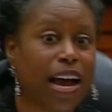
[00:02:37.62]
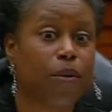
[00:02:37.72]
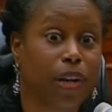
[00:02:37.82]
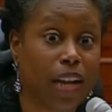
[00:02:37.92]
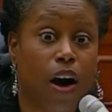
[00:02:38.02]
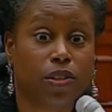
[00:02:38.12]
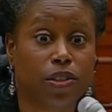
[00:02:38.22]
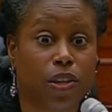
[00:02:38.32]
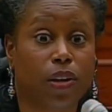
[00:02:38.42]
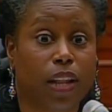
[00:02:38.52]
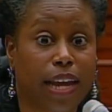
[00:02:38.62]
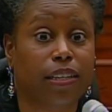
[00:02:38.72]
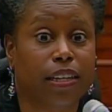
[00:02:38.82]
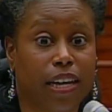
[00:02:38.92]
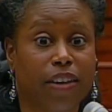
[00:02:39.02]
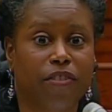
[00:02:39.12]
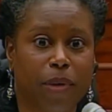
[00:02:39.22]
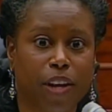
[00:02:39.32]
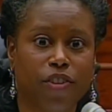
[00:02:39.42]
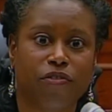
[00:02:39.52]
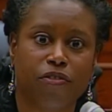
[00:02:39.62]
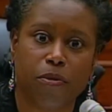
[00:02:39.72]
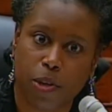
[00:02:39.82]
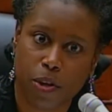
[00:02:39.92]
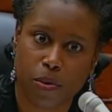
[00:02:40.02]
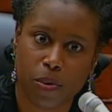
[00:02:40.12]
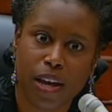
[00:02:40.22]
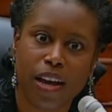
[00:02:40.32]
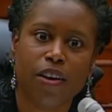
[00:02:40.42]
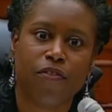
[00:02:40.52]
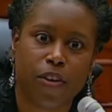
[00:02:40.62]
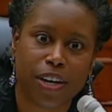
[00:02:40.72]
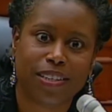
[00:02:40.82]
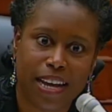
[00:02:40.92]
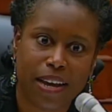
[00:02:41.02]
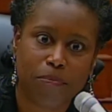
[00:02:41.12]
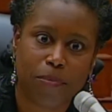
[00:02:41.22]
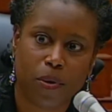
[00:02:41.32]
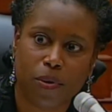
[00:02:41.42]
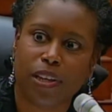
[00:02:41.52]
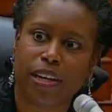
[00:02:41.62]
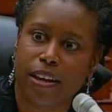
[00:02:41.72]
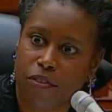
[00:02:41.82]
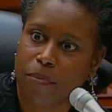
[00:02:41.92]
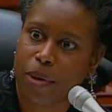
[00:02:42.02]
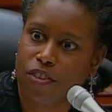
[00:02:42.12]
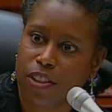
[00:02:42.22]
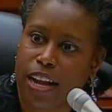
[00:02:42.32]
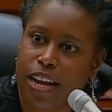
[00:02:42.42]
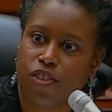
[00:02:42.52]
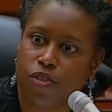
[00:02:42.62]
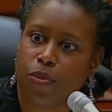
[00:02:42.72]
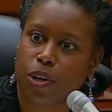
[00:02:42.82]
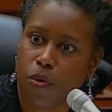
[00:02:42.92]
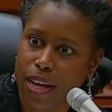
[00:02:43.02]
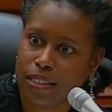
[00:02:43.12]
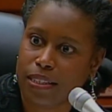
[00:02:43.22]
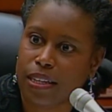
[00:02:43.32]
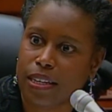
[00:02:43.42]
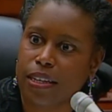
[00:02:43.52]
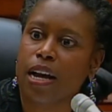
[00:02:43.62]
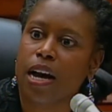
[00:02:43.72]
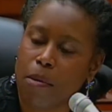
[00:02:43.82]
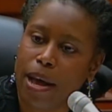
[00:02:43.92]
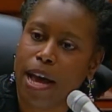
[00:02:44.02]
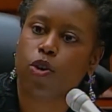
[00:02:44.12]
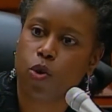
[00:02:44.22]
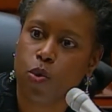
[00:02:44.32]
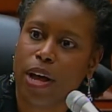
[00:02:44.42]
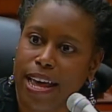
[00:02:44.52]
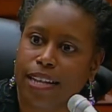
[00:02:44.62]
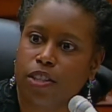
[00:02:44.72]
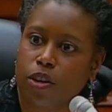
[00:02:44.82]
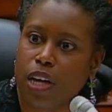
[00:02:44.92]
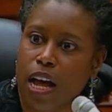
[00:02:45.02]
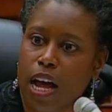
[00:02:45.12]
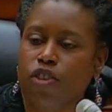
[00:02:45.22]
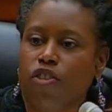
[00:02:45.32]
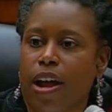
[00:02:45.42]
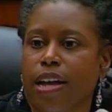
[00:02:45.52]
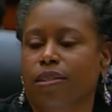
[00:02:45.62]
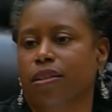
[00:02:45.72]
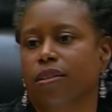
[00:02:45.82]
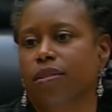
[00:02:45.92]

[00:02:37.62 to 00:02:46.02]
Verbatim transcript: I would also like to get information from you. Okay. For example, the information We're, that I just requested about who has those contracts.